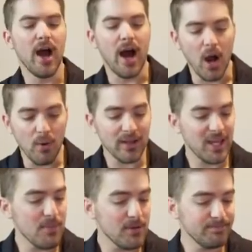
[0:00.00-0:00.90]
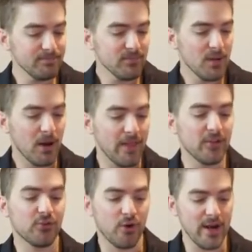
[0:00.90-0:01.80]
I want to keep him, but I
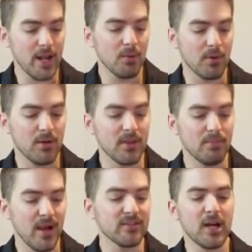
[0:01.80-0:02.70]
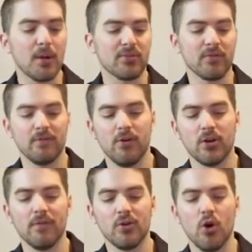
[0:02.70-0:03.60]
think trading him would probably be the best option for
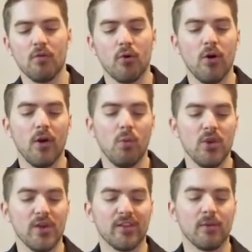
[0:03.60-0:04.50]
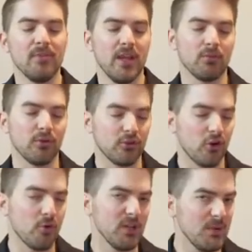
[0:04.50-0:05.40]
Philadelphia overall. That way you get something in
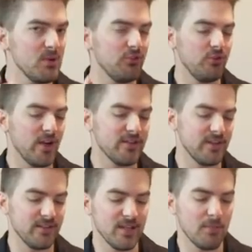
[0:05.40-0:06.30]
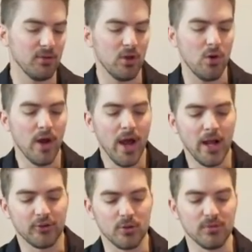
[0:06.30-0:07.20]
return. But let me know what you guys think down below
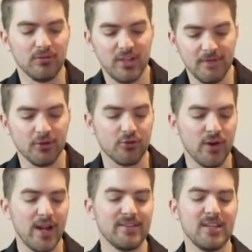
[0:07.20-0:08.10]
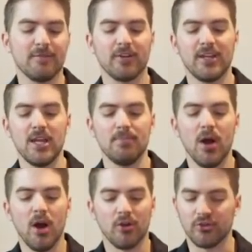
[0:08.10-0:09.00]
in terms of T for trade, C for
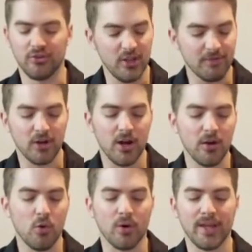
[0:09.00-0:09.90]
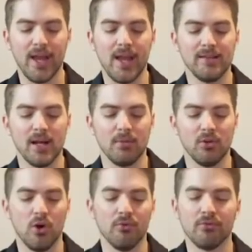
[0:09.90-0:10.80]
cut, or K down
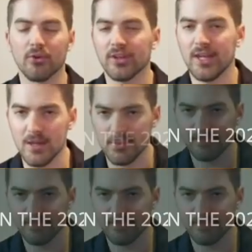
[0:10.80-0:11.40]
below for keep.